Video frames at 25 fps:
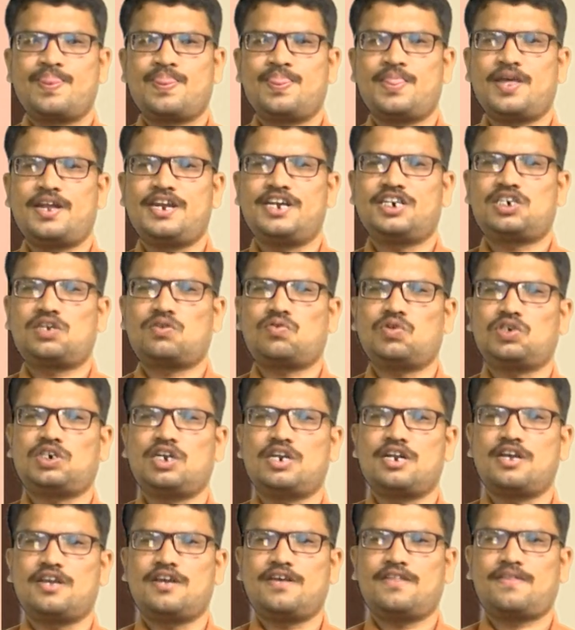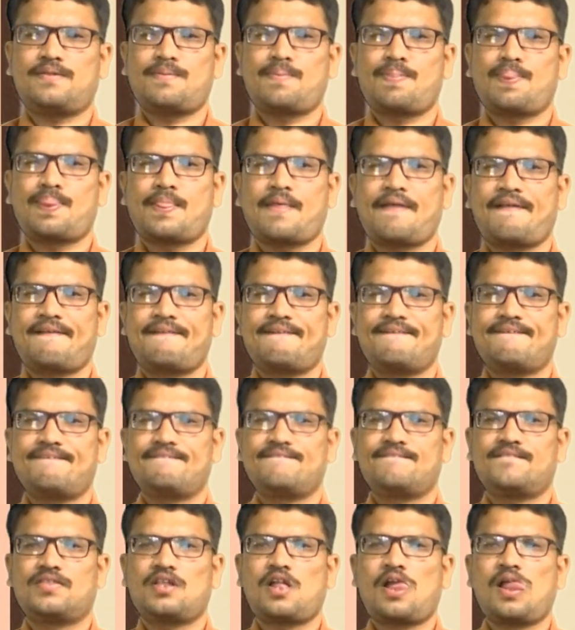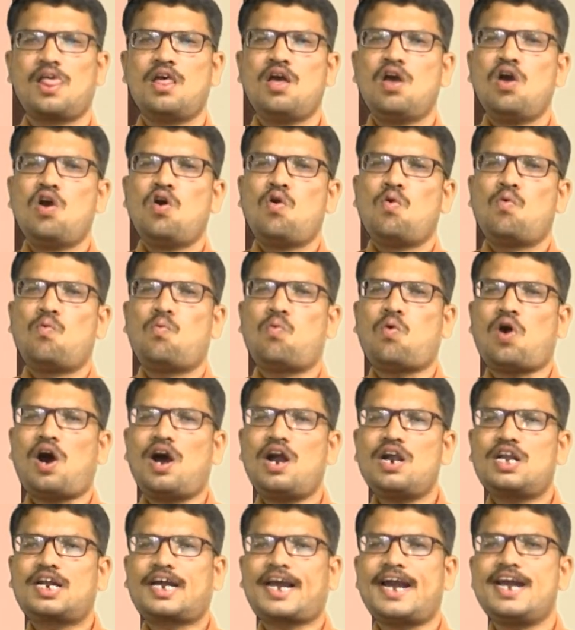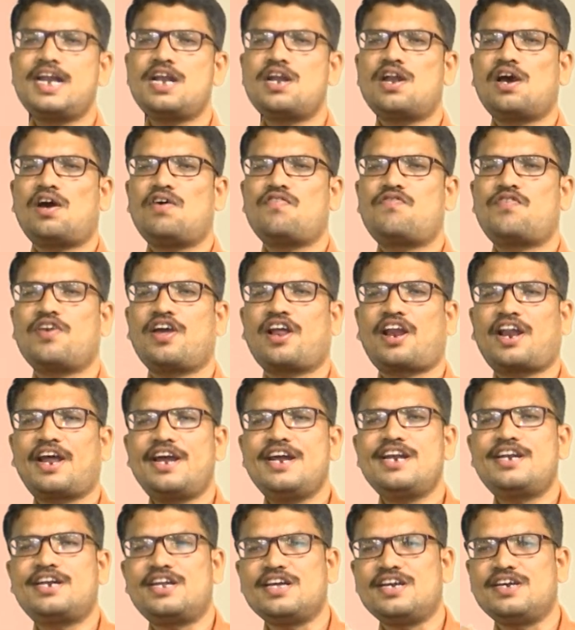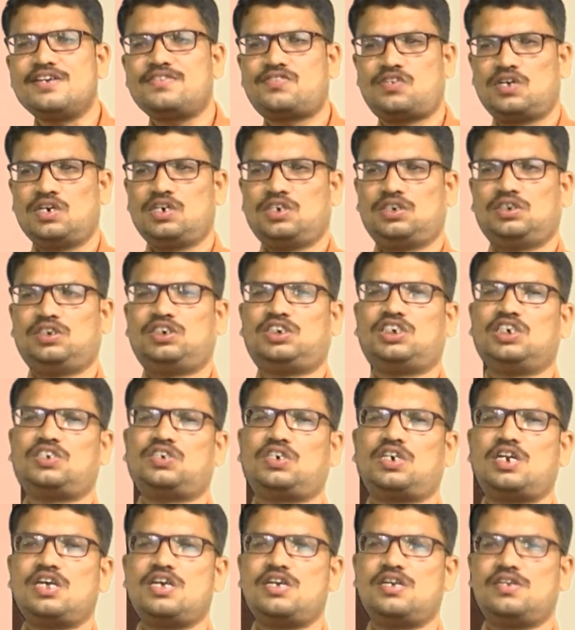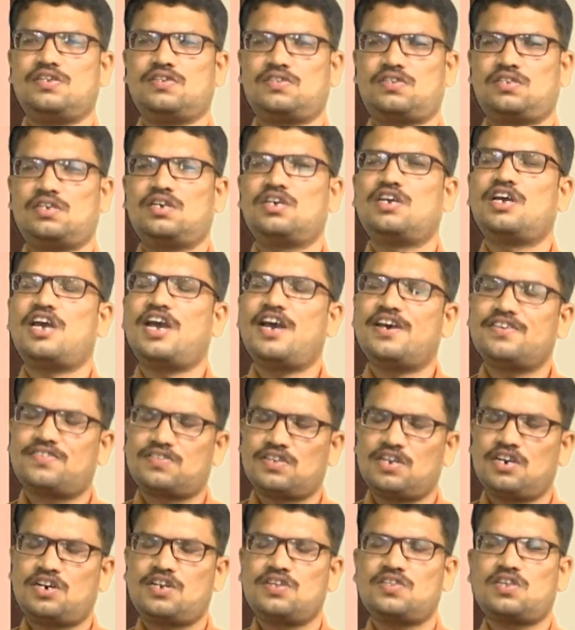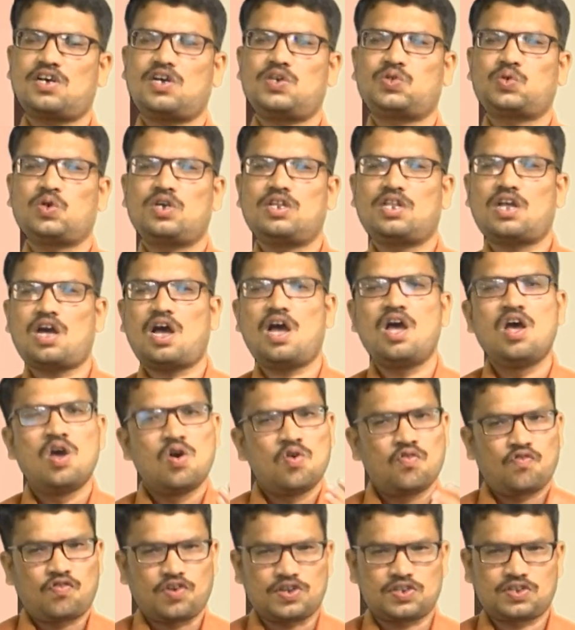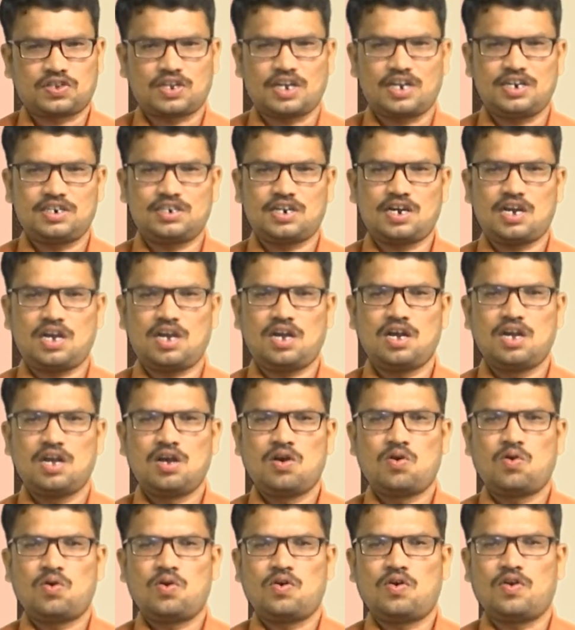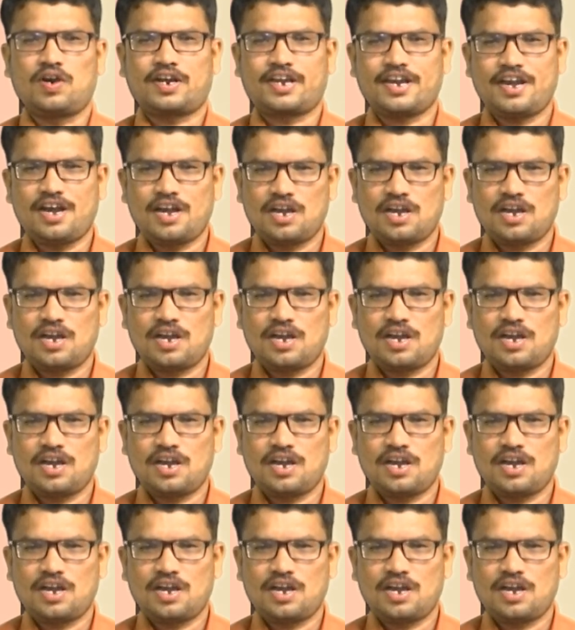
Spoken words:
The next question is, what kind of a right is justice? Yes, it is also in the first stanza. Okay,